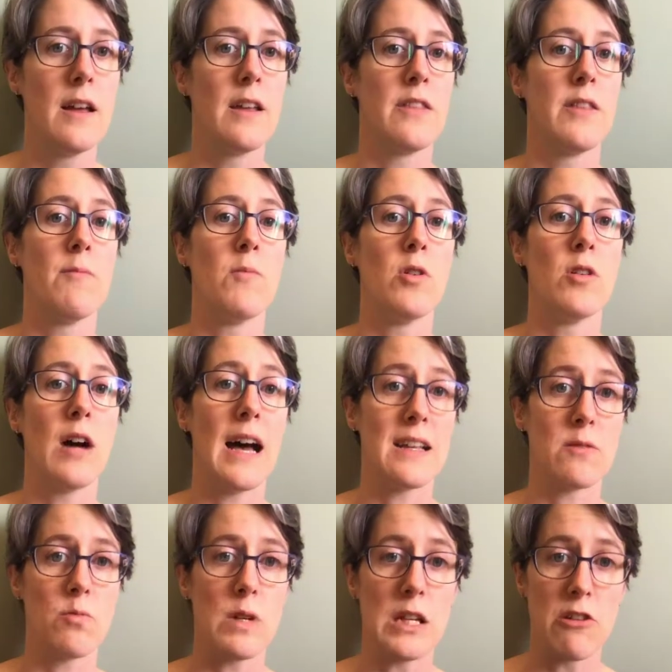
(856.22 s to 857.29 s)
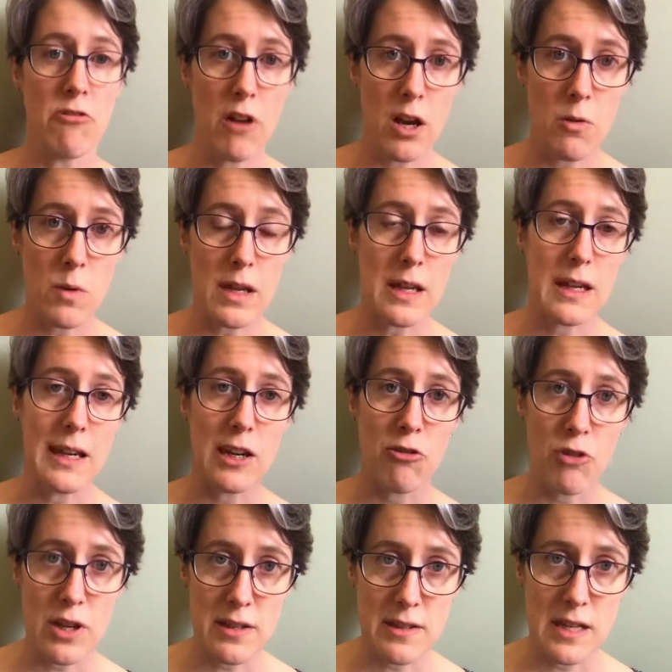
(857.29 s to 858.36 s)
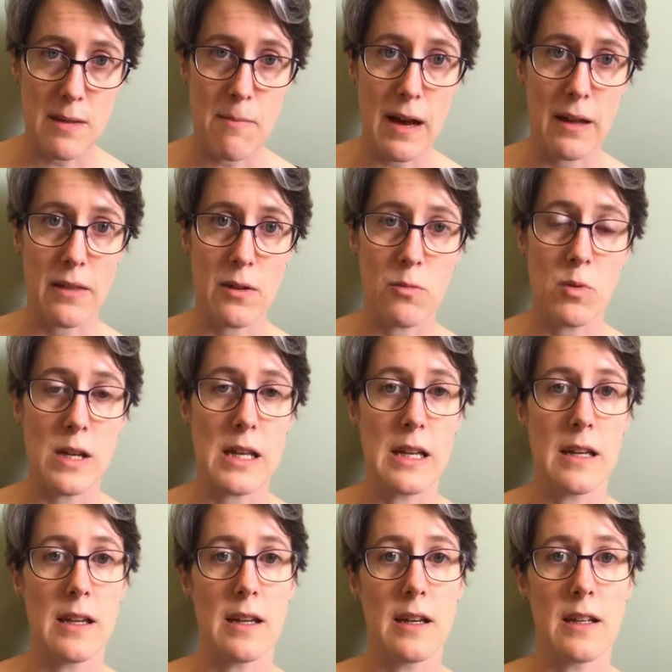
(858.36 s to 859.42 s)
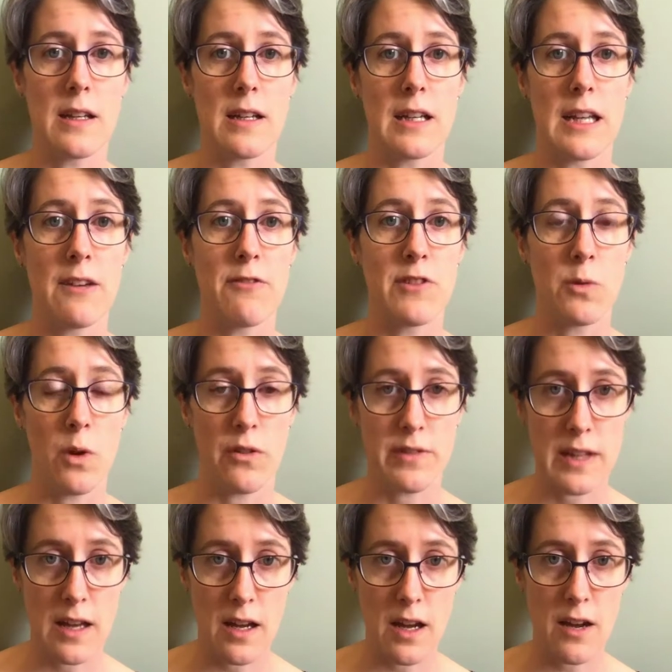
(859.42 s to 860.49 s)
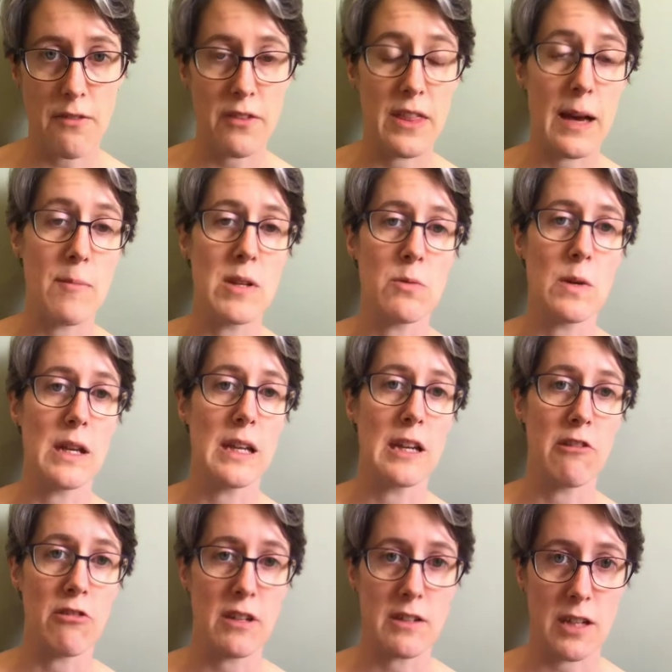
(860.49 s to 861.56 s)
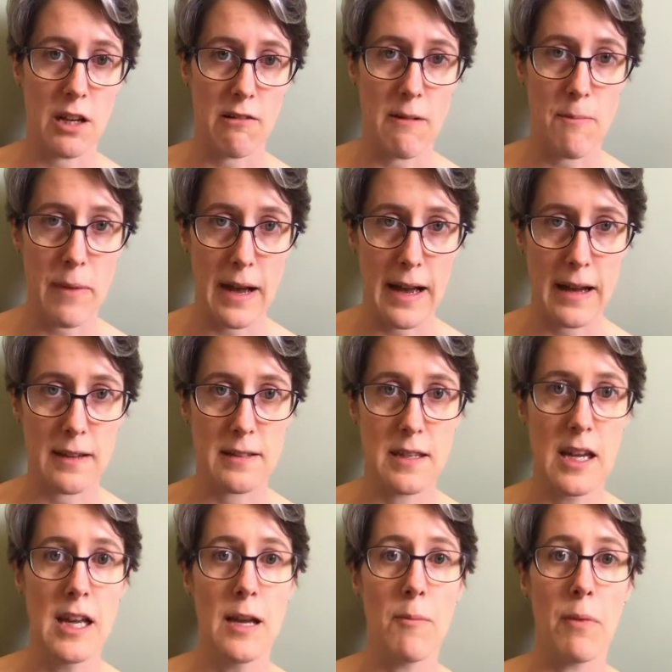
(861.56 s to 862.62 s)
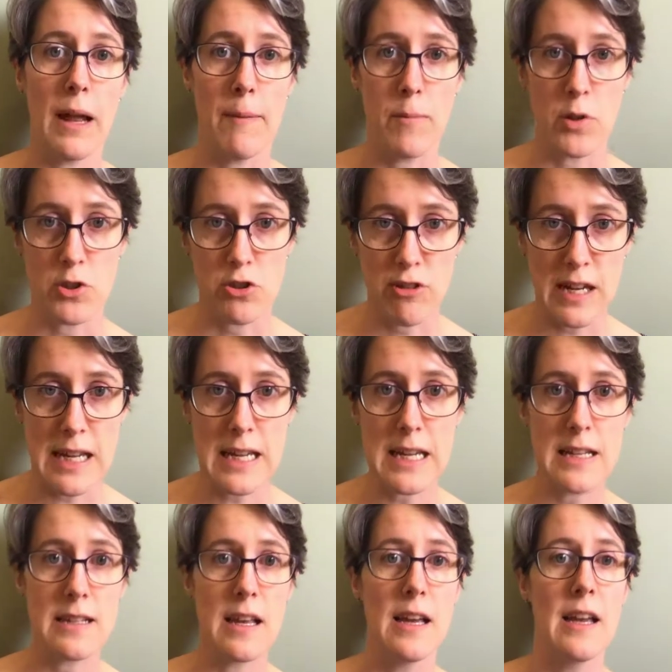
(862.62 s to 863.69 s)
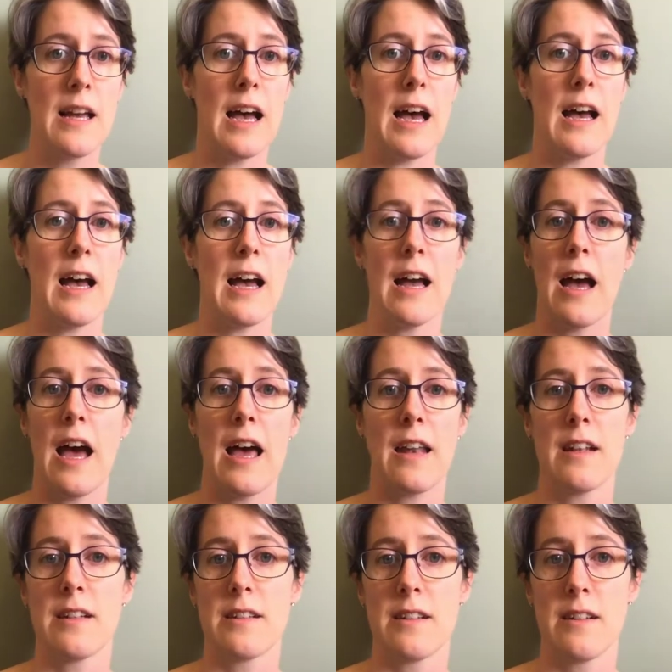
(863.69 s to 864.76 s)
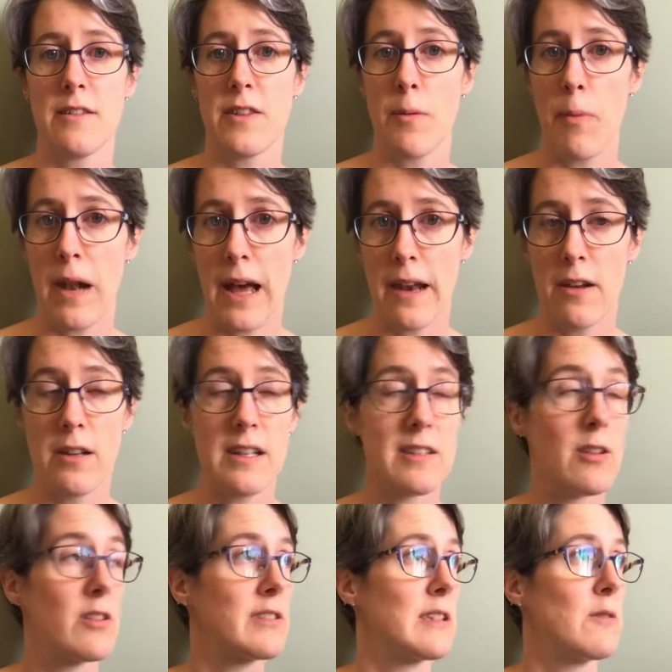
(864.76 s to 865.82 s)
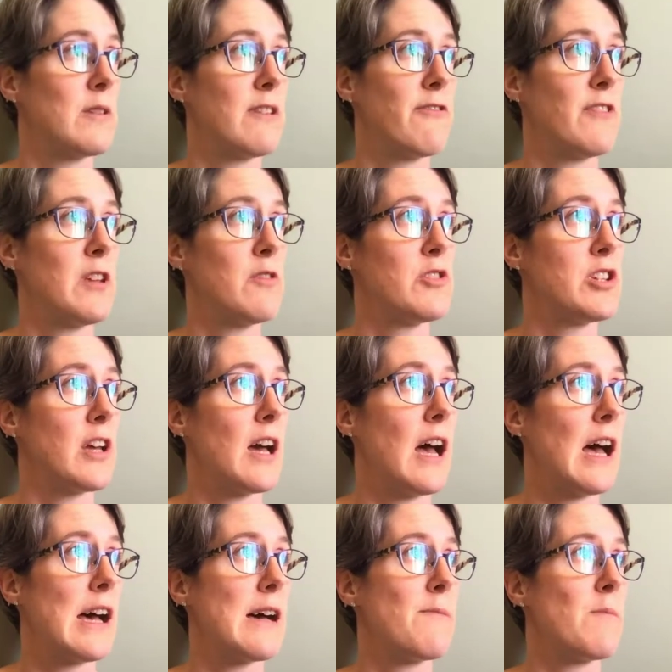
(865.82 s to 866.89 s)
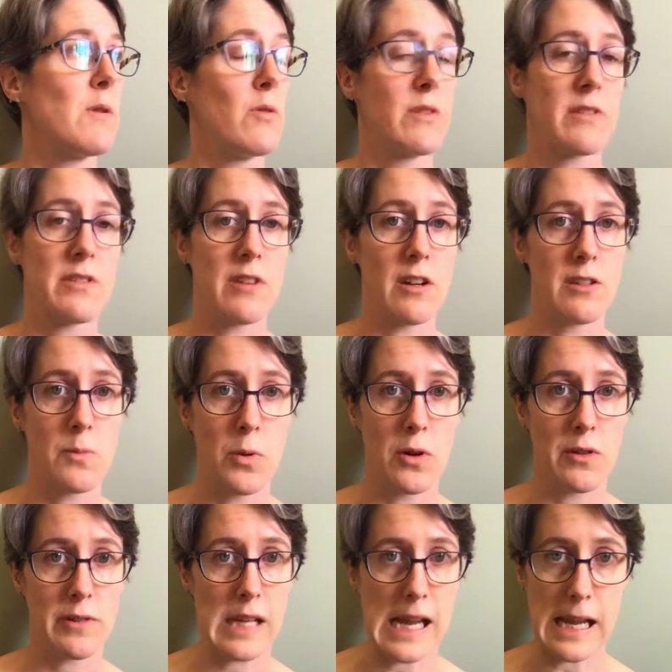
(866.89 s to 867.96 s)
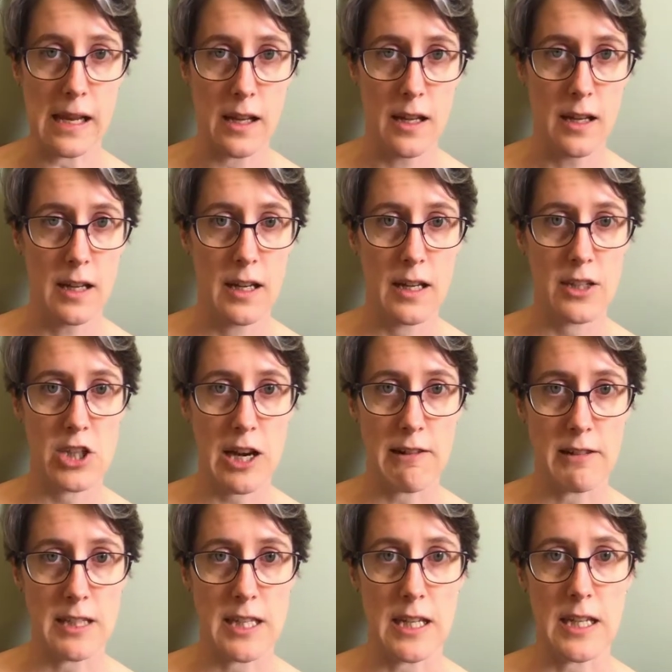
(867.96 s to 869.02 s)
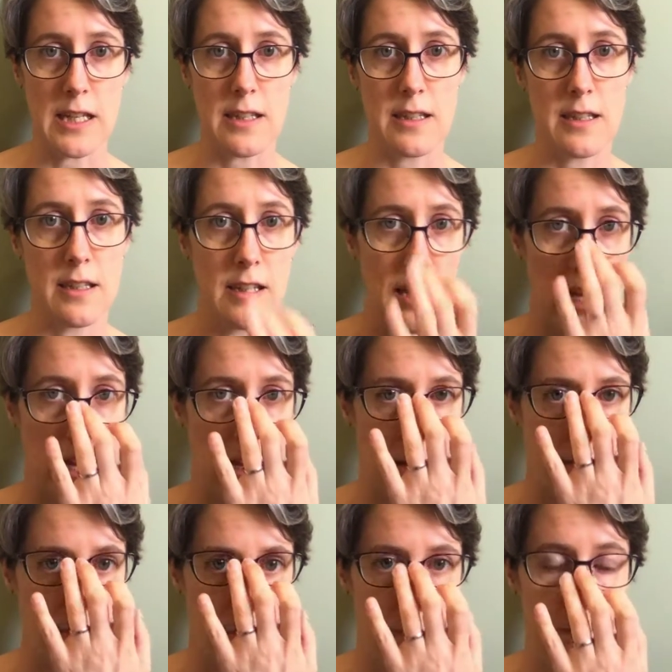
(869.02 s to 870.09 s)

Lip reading: the more, as we grow, we can increase the amount that we give to Offset Earth. That means we can increase our impact, plant more trees, and the plan is also in the future, we want to start supporting charities. That